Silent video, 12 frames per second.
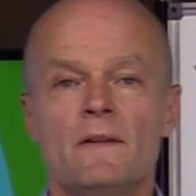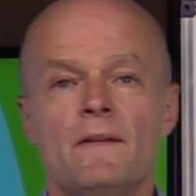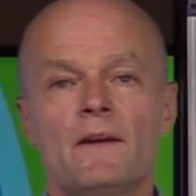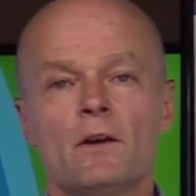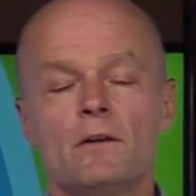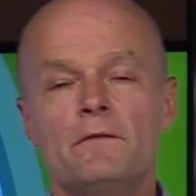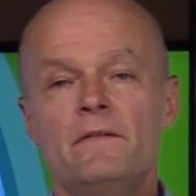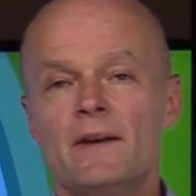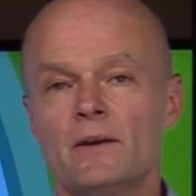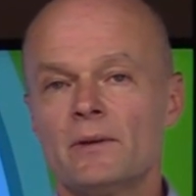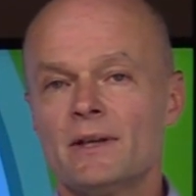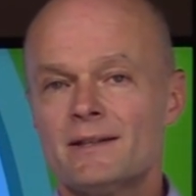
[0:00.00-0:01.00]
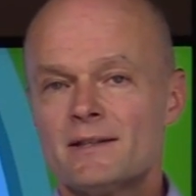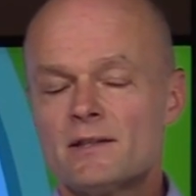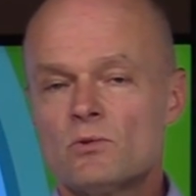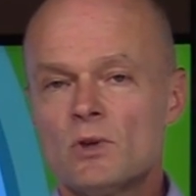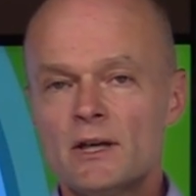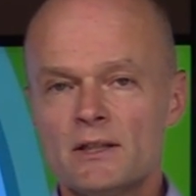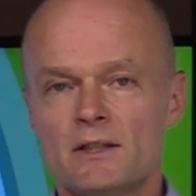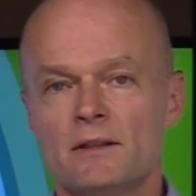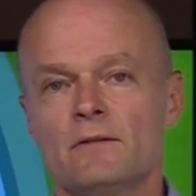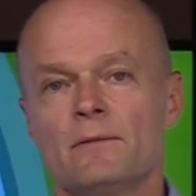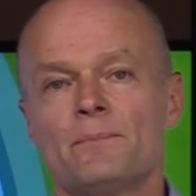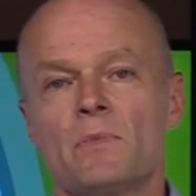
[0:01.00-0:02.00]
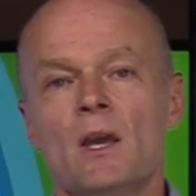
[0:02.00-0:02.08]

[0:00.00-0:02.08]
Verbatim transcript: they are very destructive.